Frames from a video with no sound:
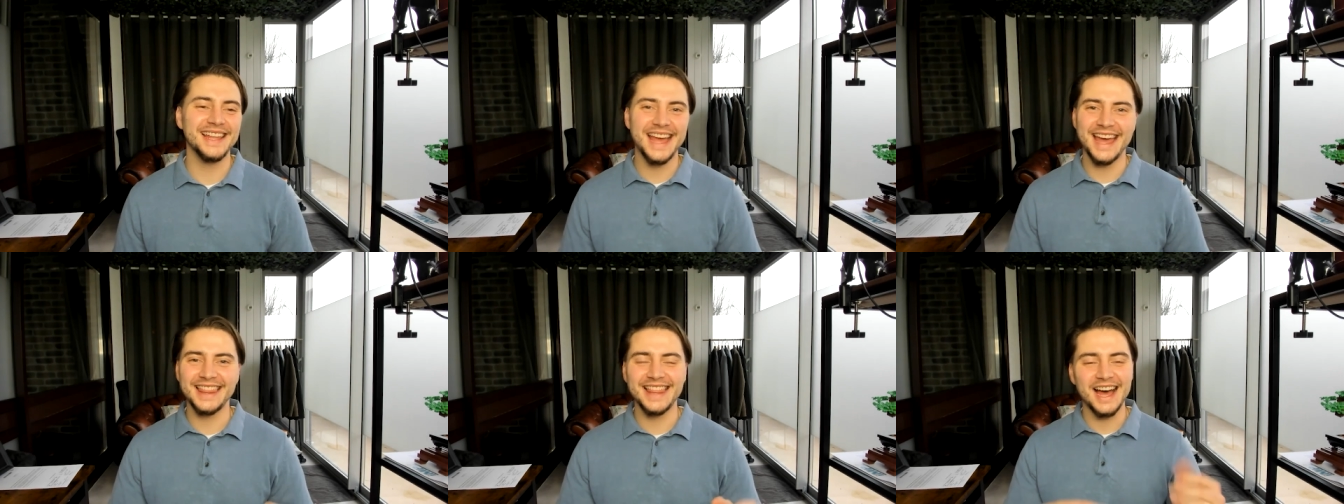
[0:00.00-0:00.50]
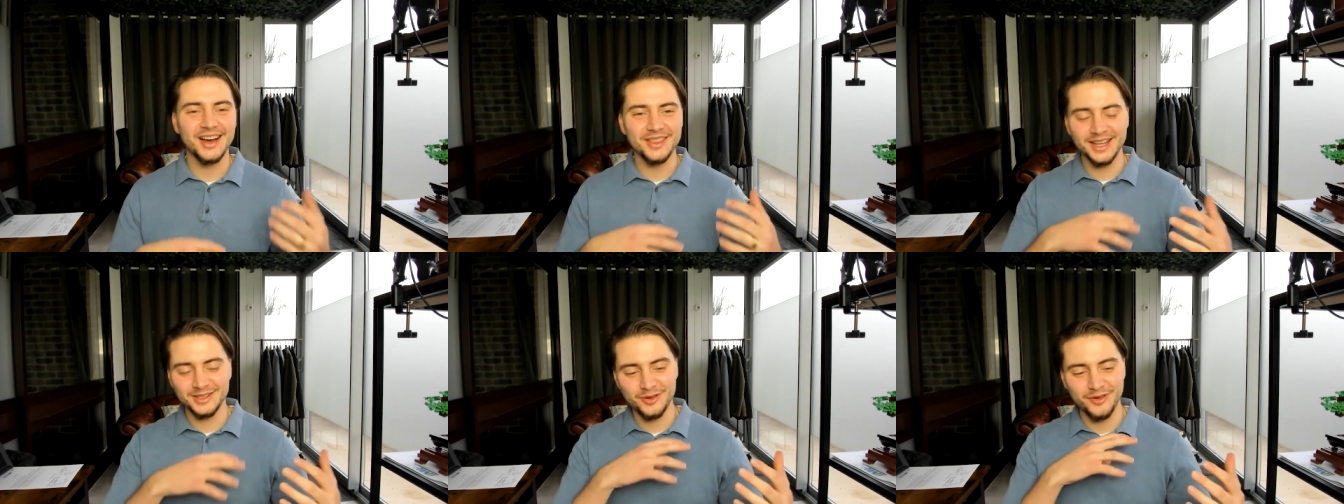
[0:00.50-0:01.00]
Yeah,
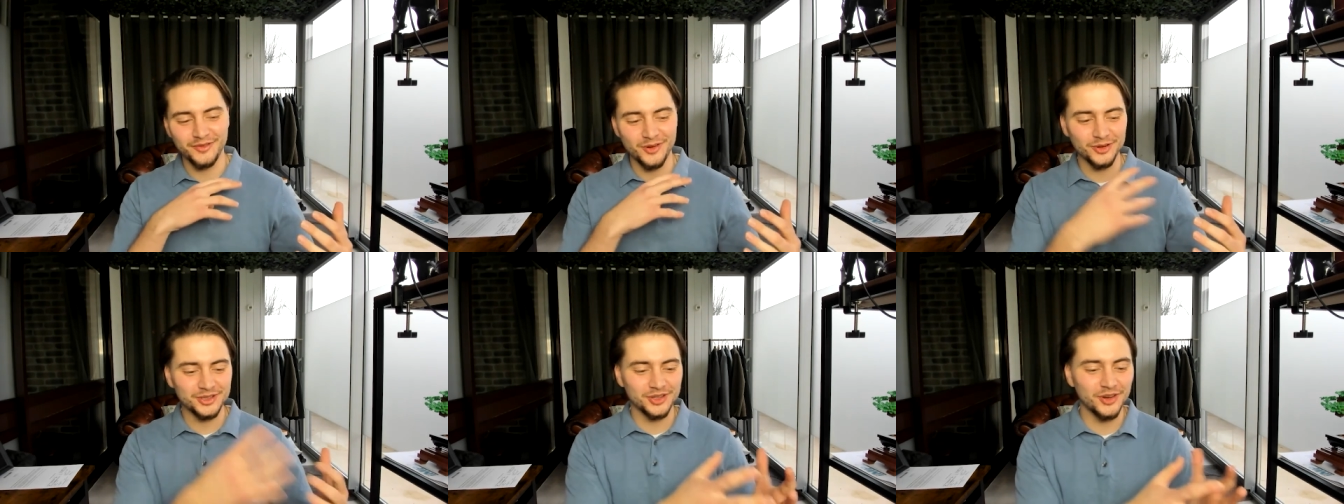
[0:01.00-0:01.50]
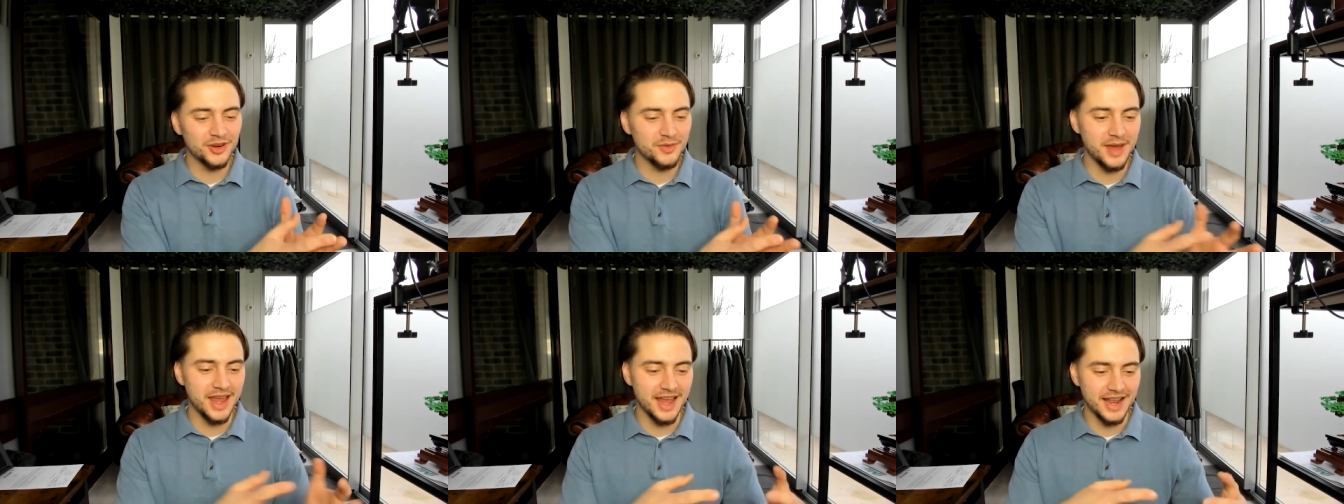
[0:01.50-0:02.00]
that sort of
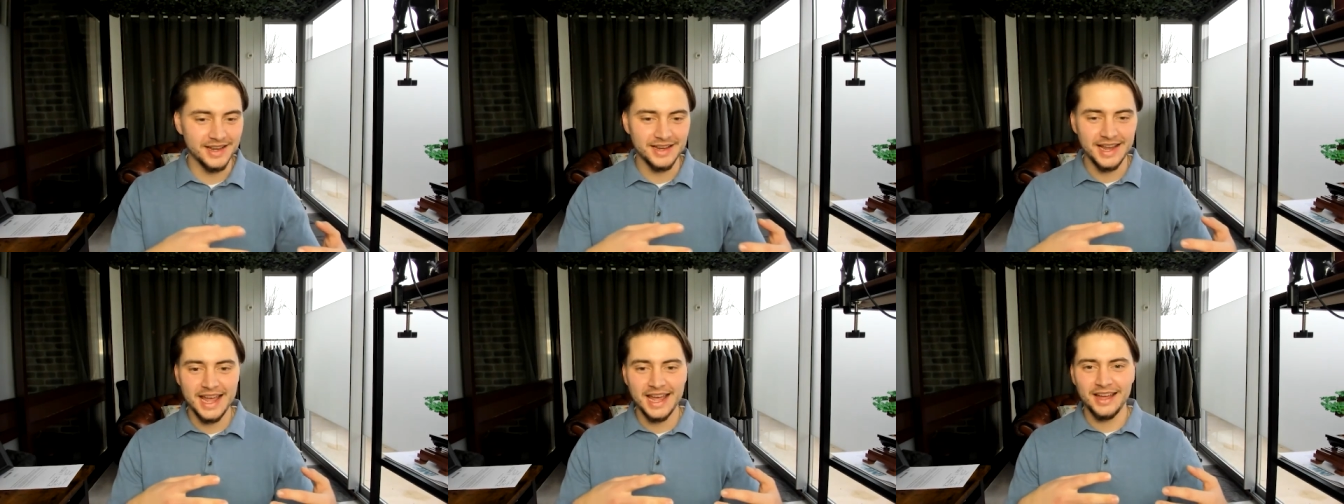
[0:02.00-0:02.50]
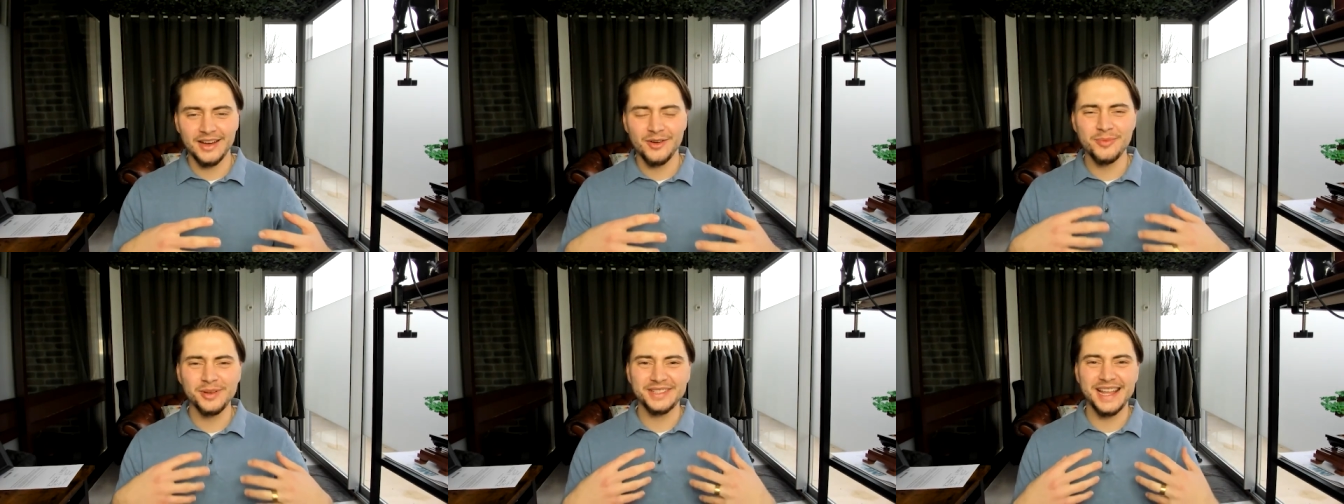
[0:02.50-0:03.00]
autonomy and
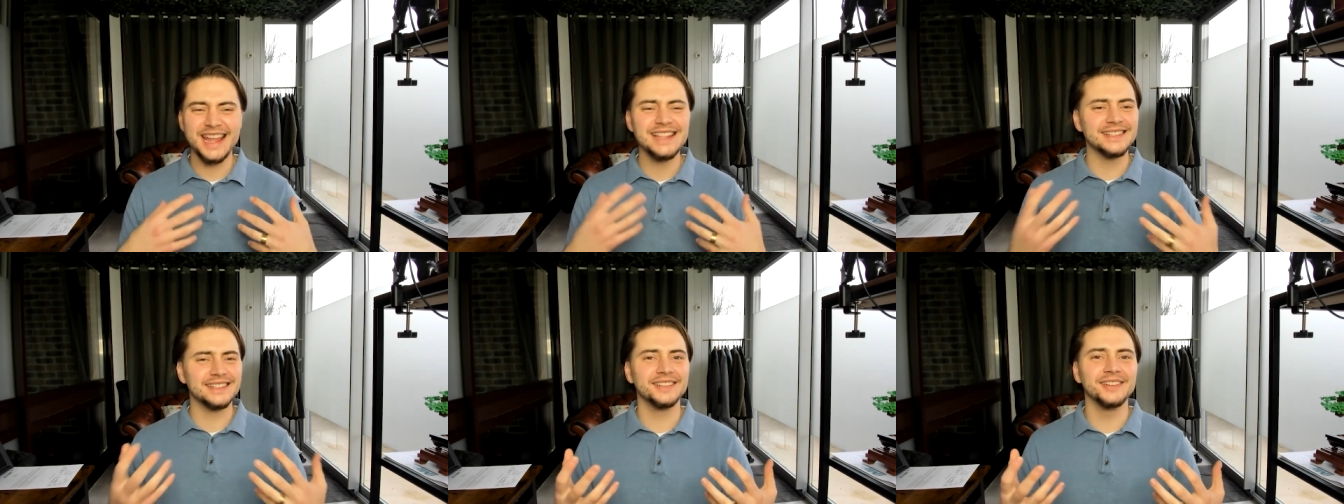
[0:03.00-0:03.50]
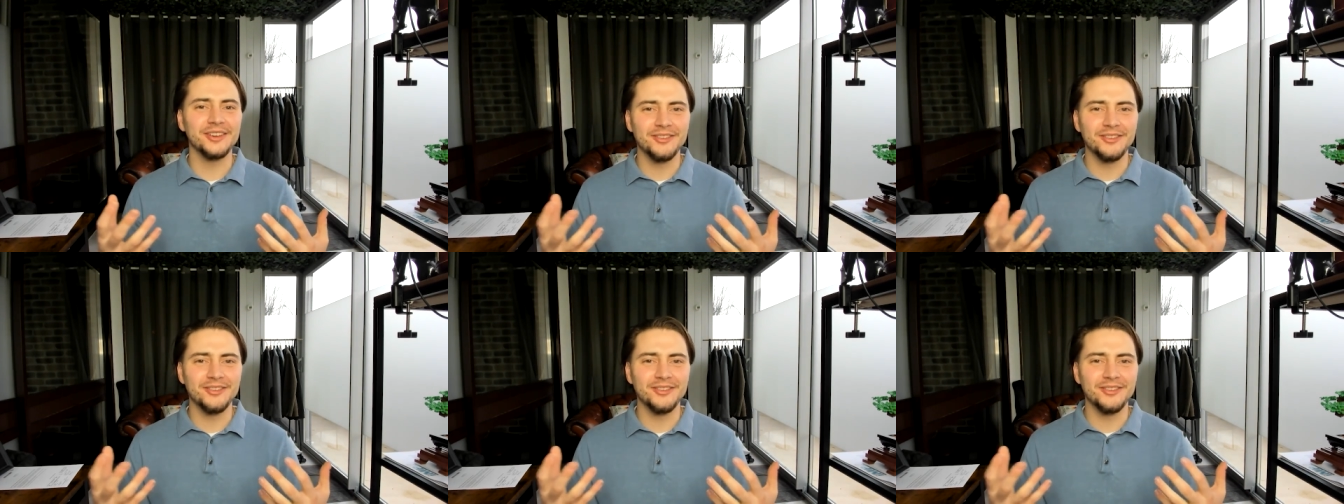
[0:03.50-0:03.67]
almost instant